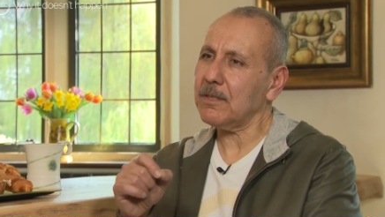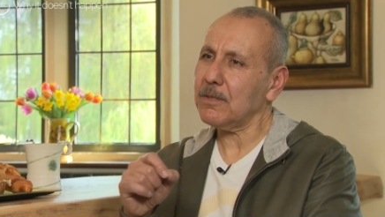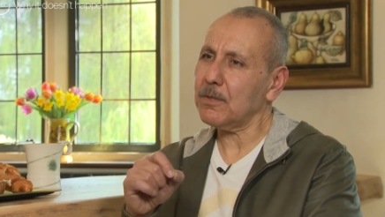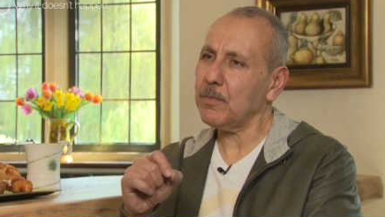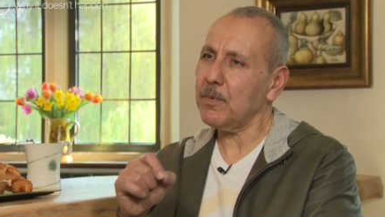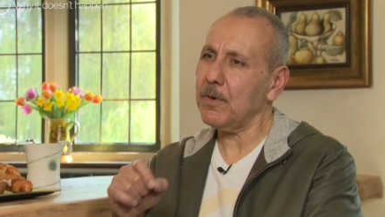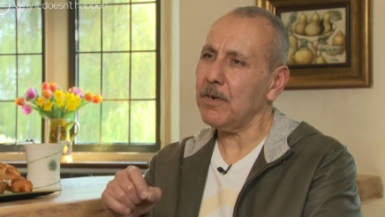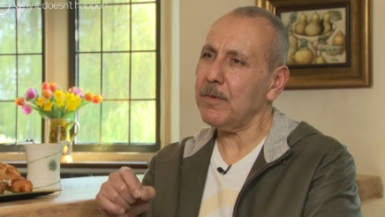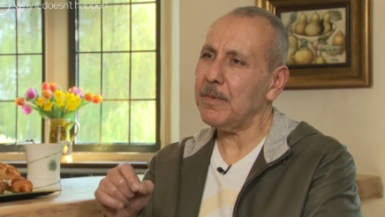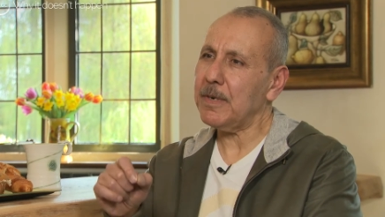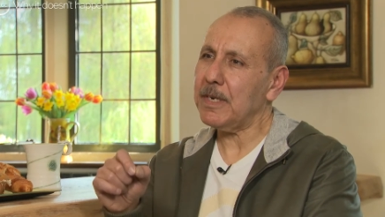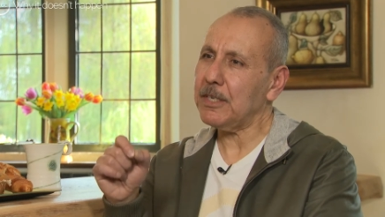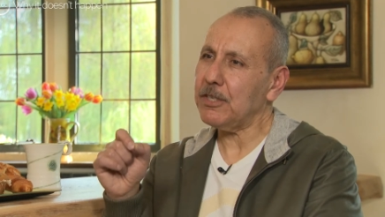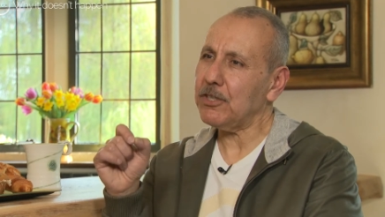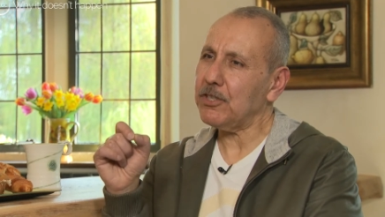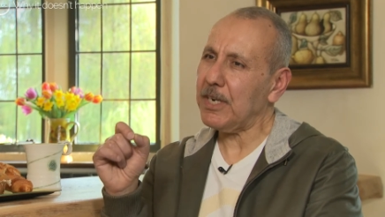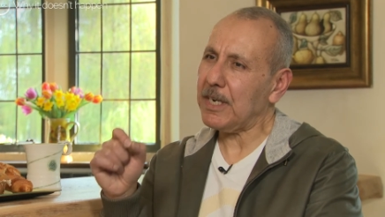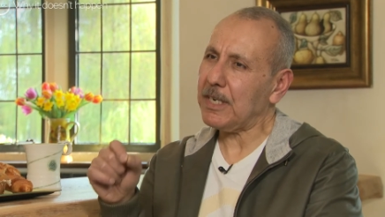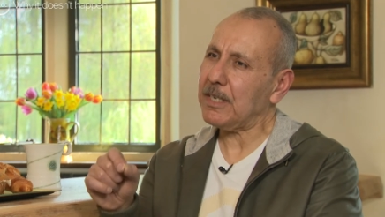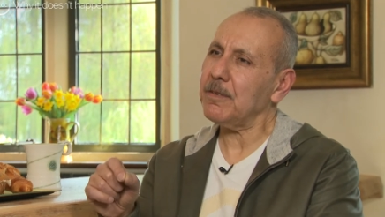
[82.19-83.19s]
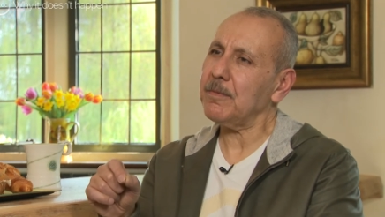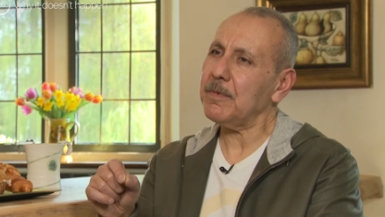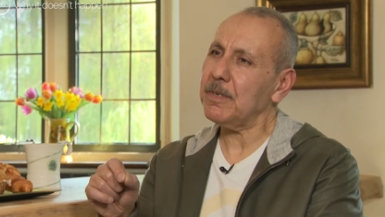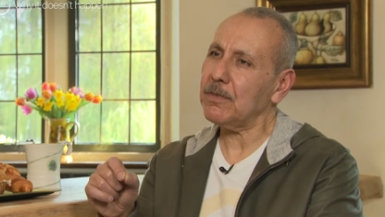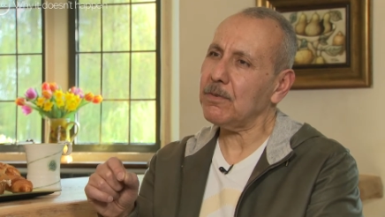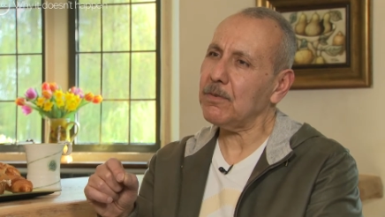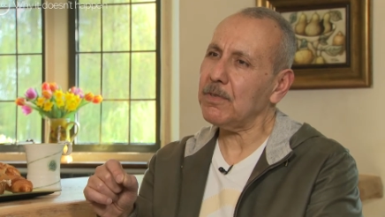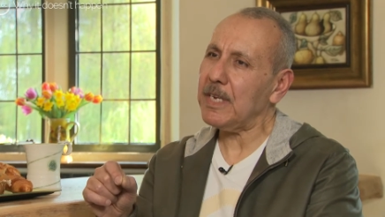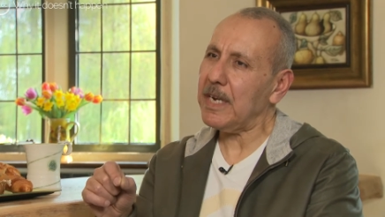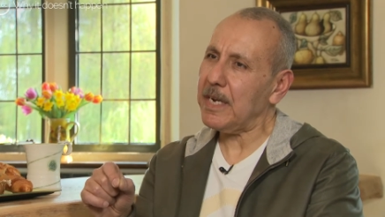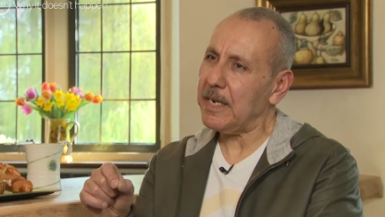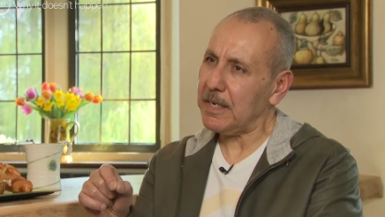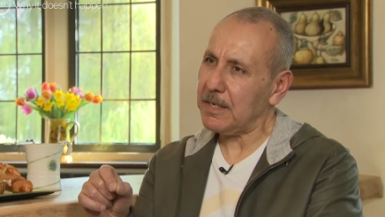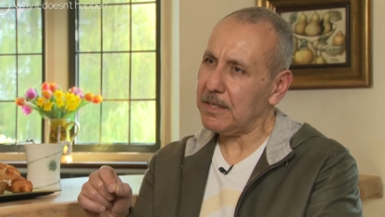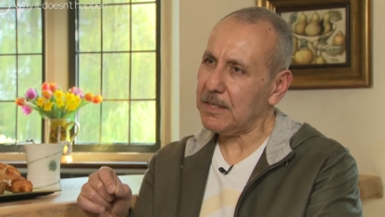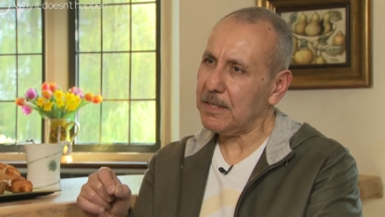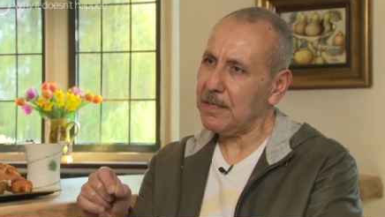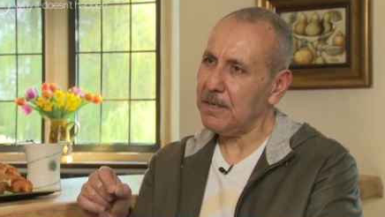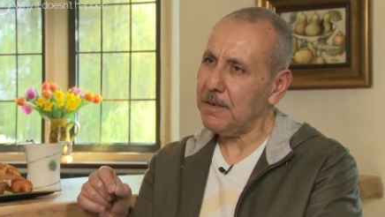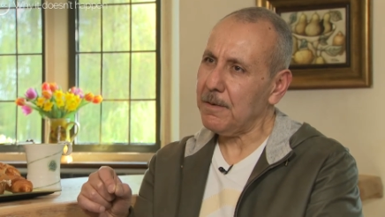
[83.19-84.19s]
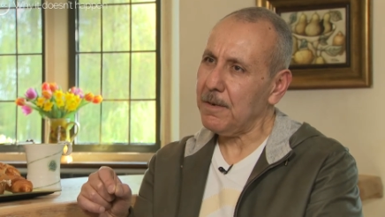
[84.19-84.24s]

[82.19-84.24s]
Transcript: sperm and inject them into the eggs.